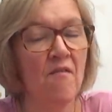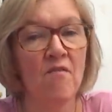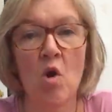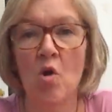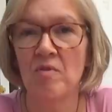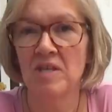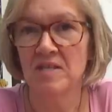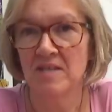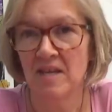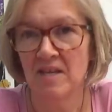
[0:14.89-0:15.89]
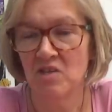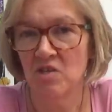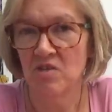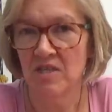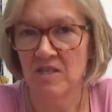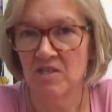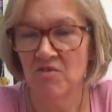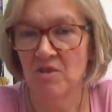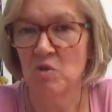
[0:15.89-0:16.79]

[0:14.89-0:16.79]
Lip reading: But on this day in Tudor history,